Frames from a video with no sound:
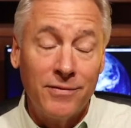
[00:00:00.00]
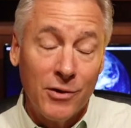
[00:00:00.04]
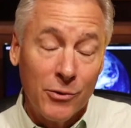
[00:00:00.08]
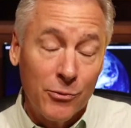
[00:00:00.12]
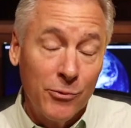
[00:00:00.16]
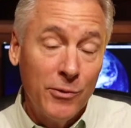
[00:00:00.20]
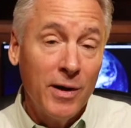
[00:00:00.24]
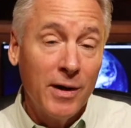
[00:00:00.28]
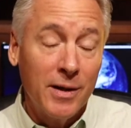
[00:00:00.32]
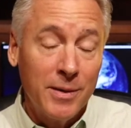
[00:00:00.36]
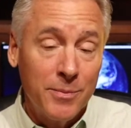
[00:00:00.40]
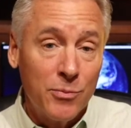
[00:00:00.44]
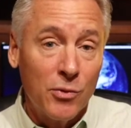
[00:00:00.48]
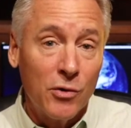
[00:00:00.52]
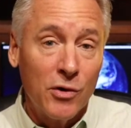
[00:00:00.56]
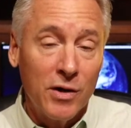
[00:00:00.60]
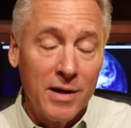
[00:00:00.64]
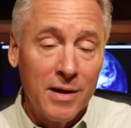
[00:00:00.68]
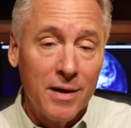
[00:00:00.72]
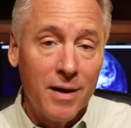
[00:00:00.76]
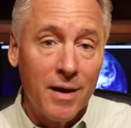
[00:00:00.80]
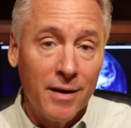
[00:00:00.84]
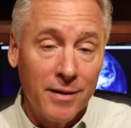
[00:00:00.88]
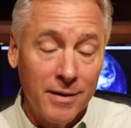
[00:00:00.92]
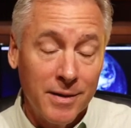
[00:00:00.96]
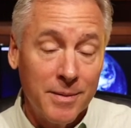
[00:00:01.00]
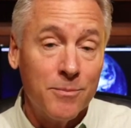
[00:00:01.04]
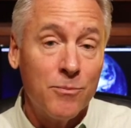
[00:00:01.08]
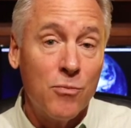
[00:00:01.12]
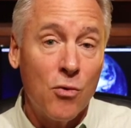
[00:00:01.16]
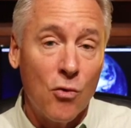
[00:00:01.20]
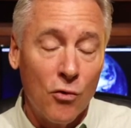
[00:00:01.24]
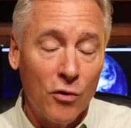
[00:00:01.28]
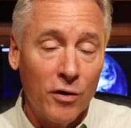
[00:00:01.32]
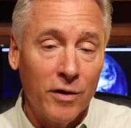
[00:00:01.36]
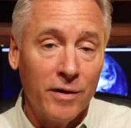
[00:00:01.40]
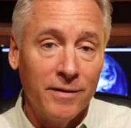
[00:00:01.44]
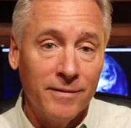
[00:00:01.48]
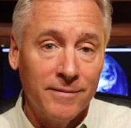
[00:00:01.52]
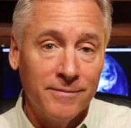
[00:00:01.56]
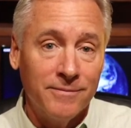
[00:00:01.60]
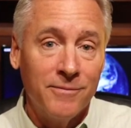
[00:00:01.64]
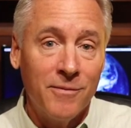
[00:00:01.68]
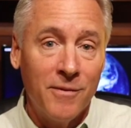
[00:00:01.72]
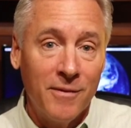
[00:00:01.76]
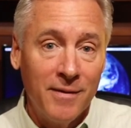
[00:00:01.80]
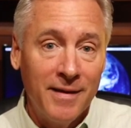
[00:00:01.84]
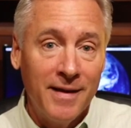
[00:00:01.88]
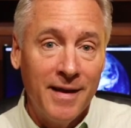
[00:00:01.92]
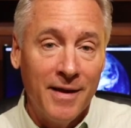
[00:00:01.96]
they're really pretty unimportant
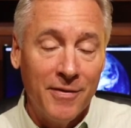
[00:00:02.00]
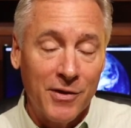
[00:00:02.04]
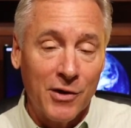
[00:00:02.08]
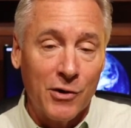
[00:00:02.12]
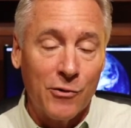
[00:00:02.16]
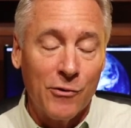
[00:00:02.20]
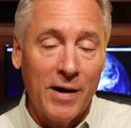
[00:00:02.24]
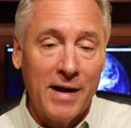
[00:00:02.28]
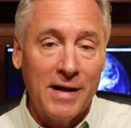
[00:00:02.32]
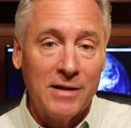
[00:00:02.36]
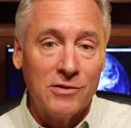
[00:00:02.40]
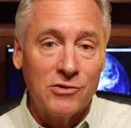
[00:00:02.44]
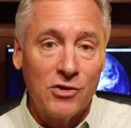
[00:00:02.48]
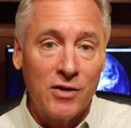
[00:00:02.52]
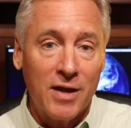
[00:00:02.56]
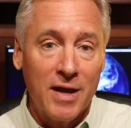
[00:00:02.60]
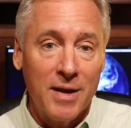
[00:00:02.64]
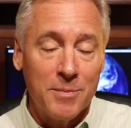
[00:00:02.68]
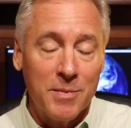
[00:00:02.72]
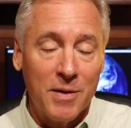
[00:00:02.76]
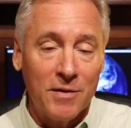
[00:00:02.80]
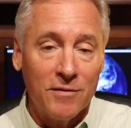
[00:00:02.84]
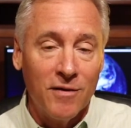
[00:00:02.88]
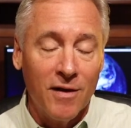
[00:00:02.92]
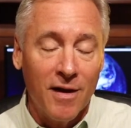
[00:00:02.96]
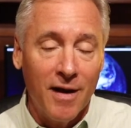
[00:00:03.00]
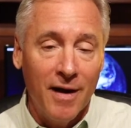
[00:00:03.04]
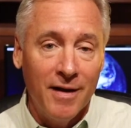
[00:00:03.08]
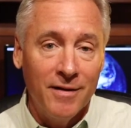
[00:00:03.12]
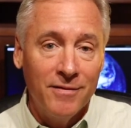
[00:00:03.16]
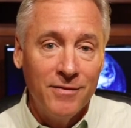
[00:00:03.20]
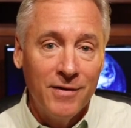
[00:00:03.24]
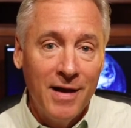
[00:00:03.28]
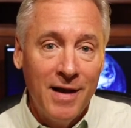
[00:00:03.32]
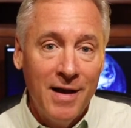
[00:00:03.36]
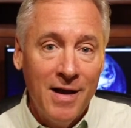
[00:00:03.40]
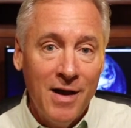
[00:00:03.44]
in the grand scheme of life.